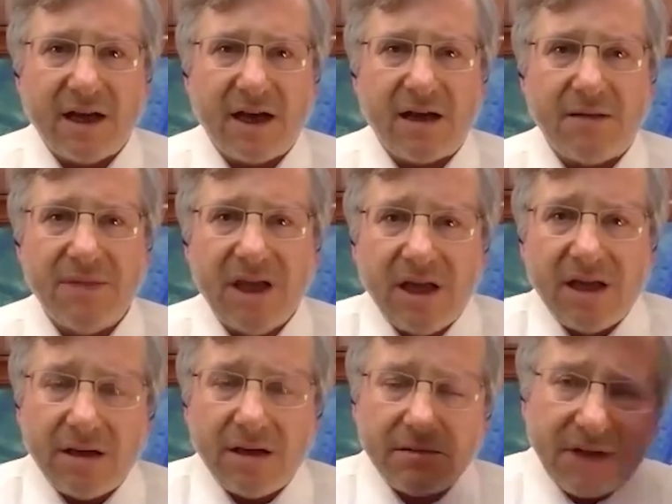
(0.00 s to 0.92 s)
Um,
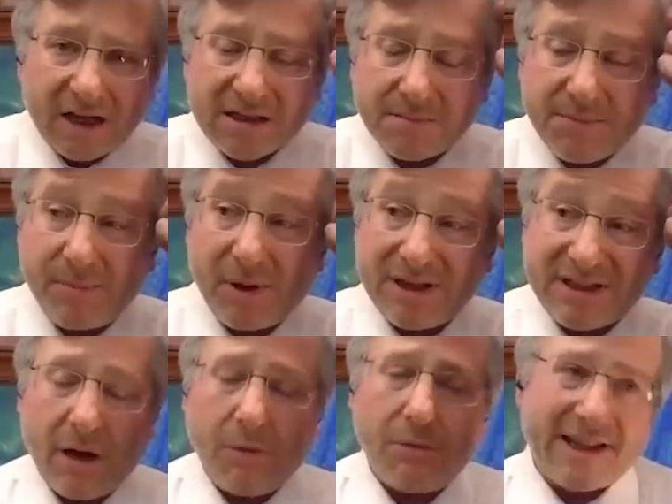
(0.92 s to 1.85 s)
now, some people I
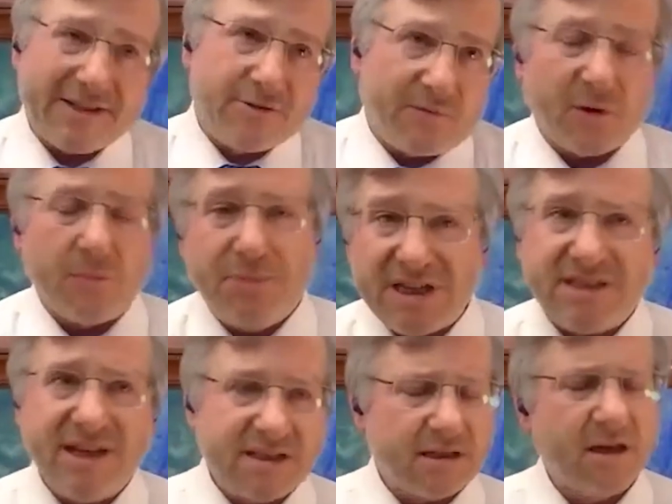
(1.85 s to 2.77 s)
say, "Oh, well, it's good for
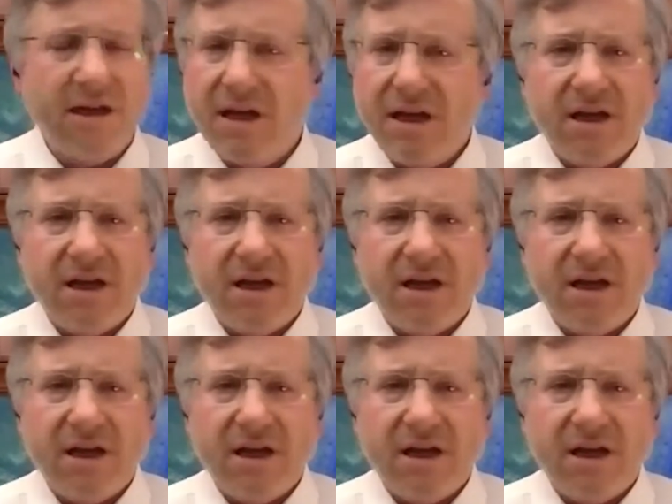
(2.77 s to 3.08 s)
business."